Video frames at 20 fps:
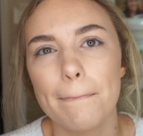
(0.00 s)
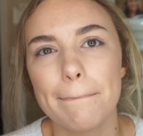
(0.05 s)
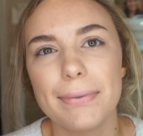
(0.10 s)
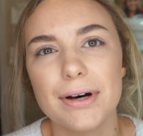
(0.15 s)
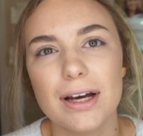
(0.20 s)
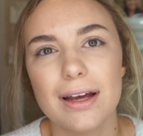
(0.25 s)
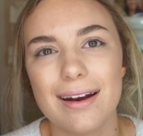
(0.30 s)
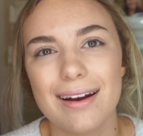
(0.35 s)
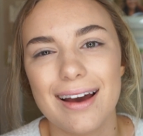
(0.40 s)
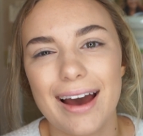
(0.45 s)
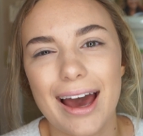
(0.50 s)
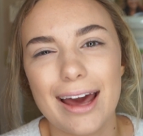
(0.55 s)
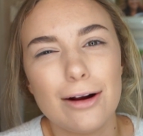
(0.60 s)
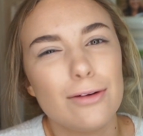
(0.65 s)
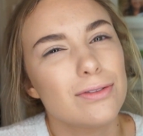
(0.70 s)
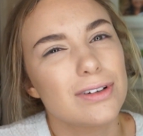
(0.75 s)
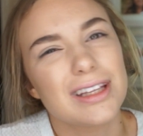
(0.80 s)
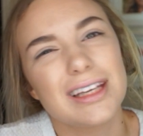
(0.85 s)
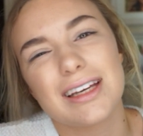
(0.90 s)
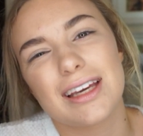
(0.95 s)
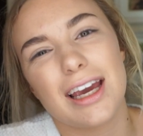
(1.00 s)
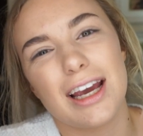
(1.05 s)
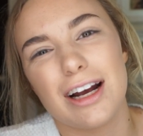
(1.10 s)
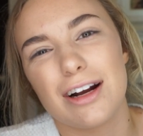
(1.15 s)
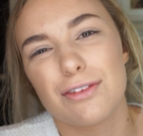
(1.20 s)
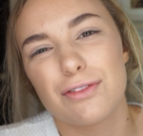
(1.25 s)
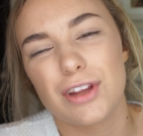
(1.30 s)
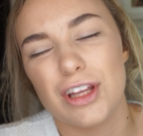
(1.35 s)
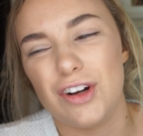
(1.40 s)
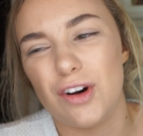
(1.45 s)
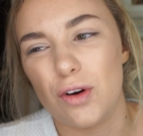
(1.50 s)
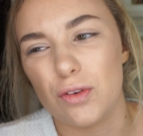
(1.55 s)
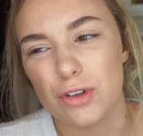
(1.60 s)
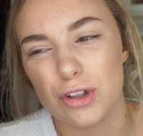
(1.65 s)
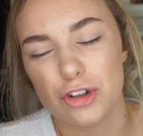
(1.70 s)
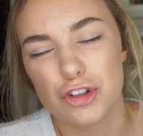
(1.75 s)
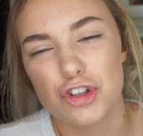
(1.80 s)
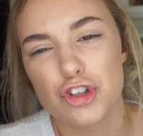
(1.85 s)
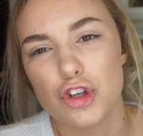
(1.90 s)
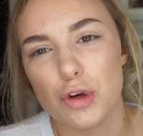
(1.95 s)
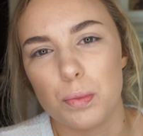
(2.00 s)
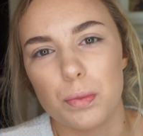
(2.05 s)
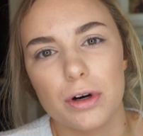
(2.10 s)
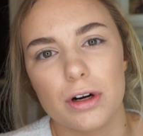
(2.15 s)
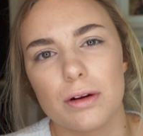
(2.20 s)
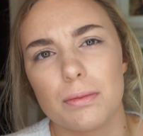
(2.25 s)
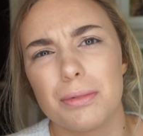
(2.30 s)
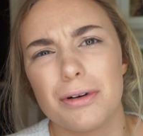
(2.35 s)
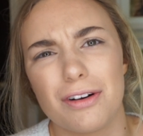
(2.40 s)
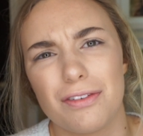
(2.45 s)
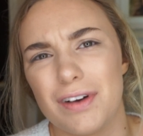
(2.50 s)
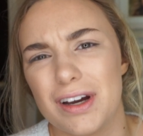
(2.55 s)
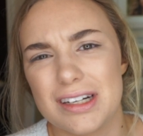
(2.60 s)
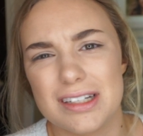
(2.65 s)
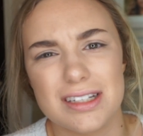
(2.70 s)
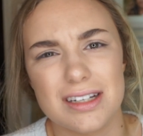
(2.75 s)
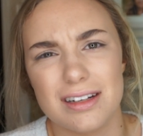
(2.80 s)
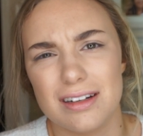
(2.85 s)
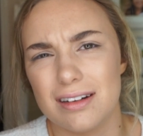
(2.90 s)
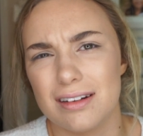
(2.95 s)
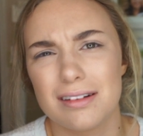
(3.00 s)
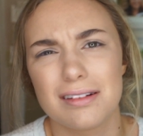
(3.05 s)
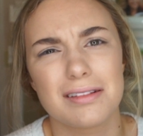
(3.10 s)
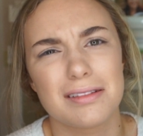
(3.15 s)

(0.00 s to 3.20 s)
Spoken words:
but I don't really care if they don't look super perfected.